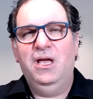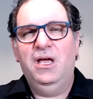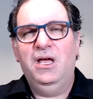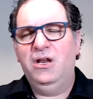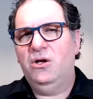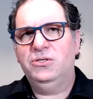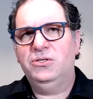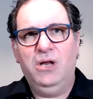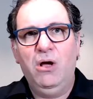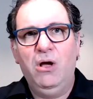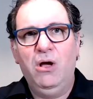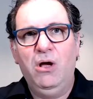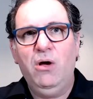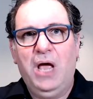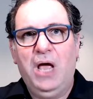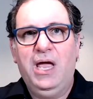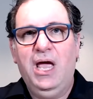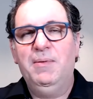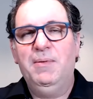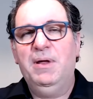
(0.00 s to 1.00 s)
And he goes,
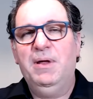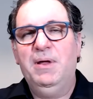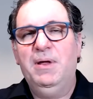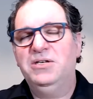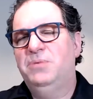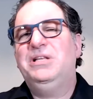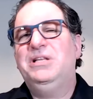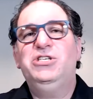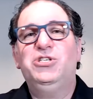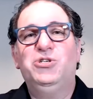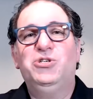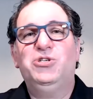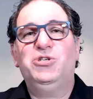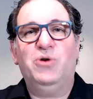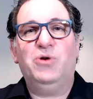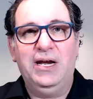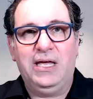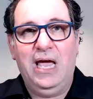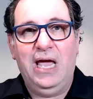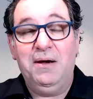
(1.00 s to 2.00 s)
no, I am. I said, please
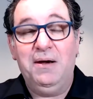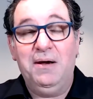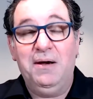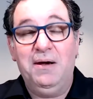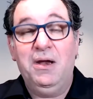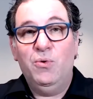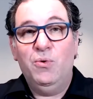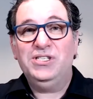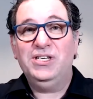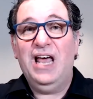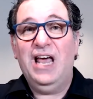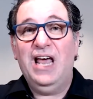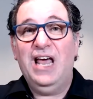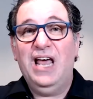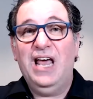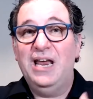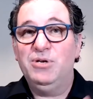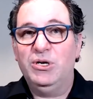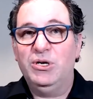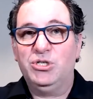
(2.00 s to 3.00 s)
try it again. Reason
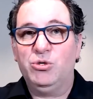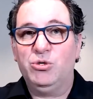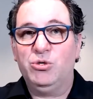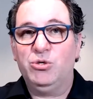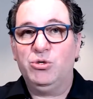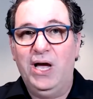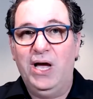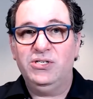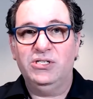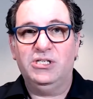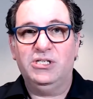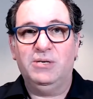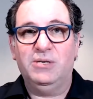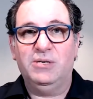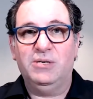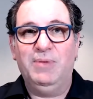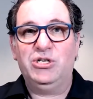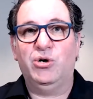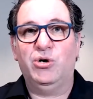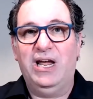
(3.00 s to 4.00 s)
I had him do it twice is
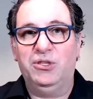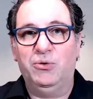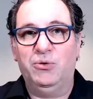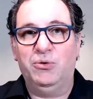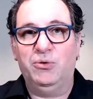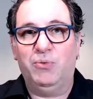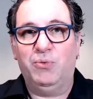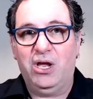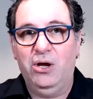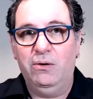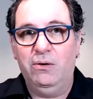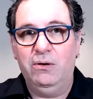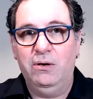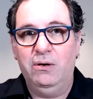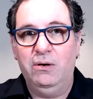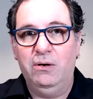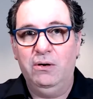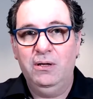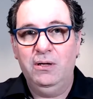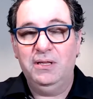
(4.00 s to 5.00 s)
to make sure I had the right
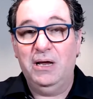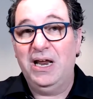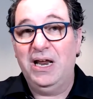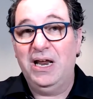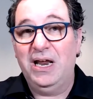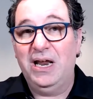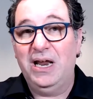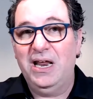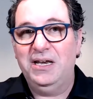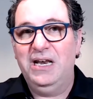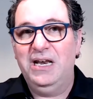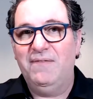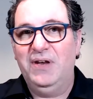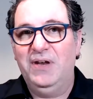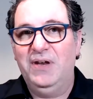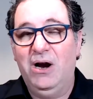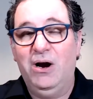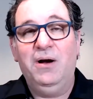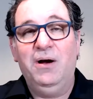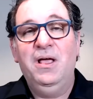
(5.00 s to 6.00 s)
code, that I didn't
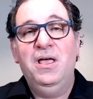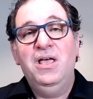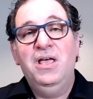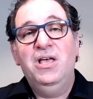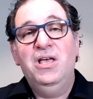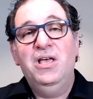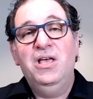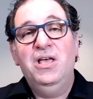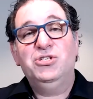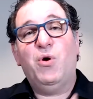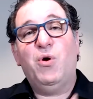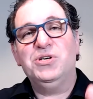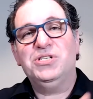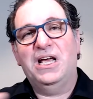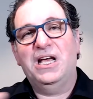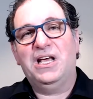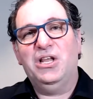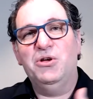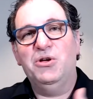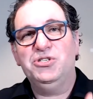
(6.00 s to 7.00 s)
have an error. So of
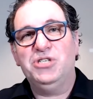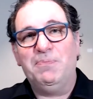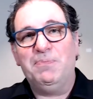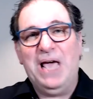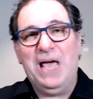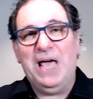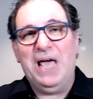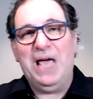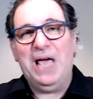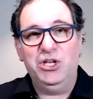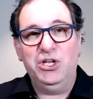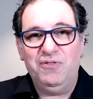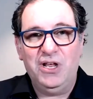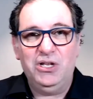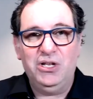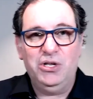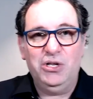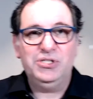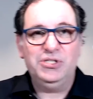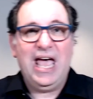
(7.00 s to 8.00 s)
course I close up that
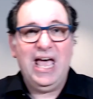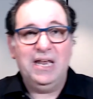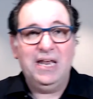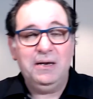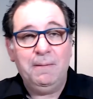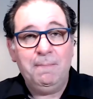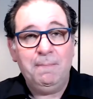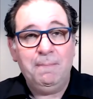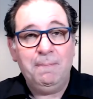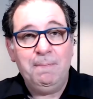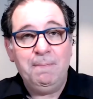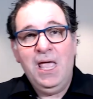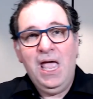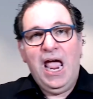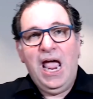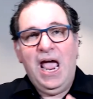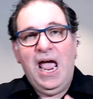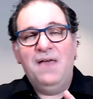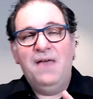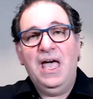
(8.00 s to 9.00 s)
loose end.
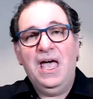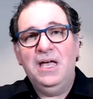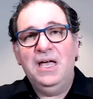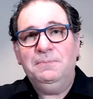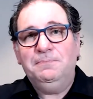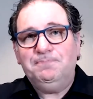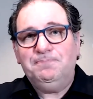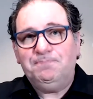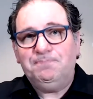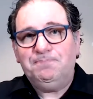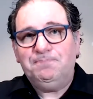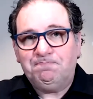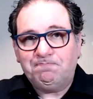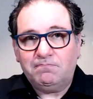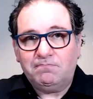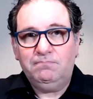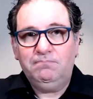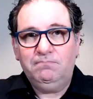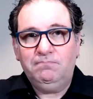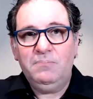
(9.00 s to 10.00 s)
And then
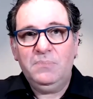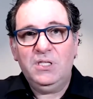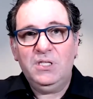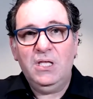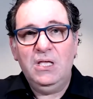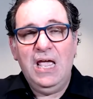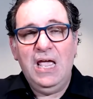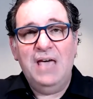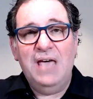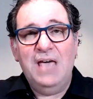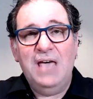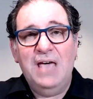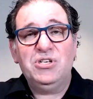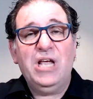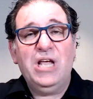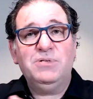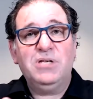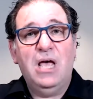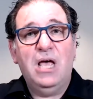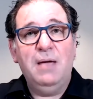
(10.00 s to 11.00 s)
at the
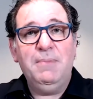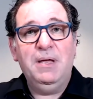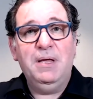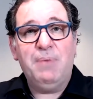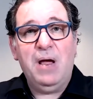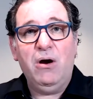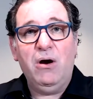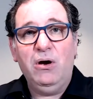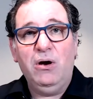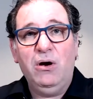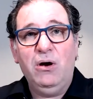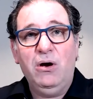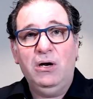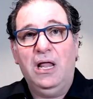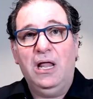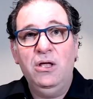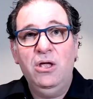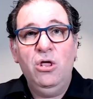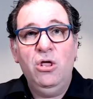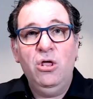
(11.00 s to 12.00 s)
same time in
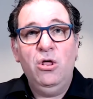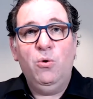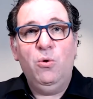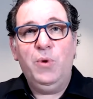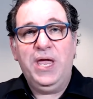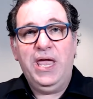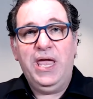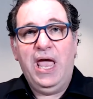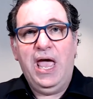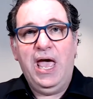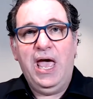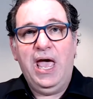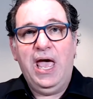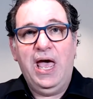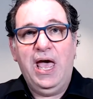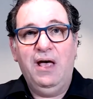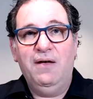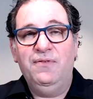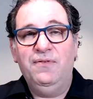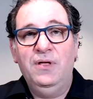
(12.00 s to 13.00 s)
parallel, we
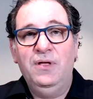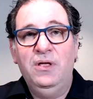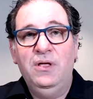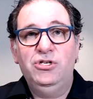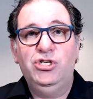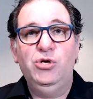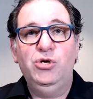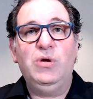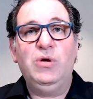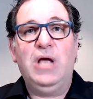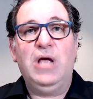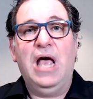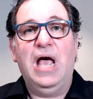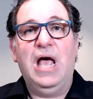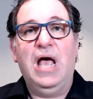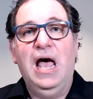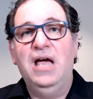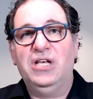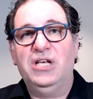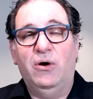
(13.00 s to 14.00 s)
have two
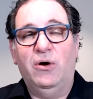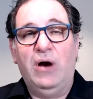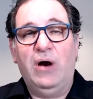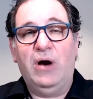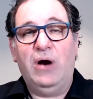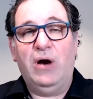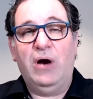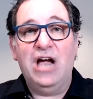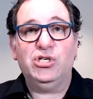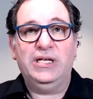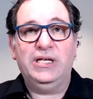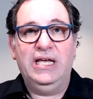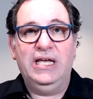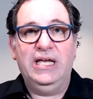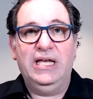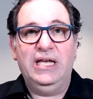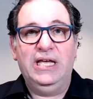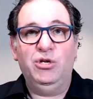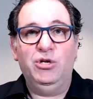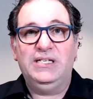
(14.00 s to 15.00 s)
guys that are
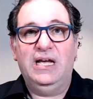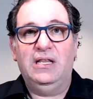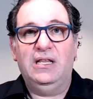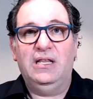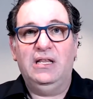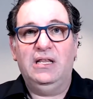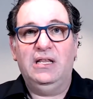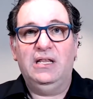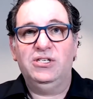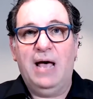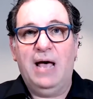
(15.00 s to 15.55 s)
actually in the retail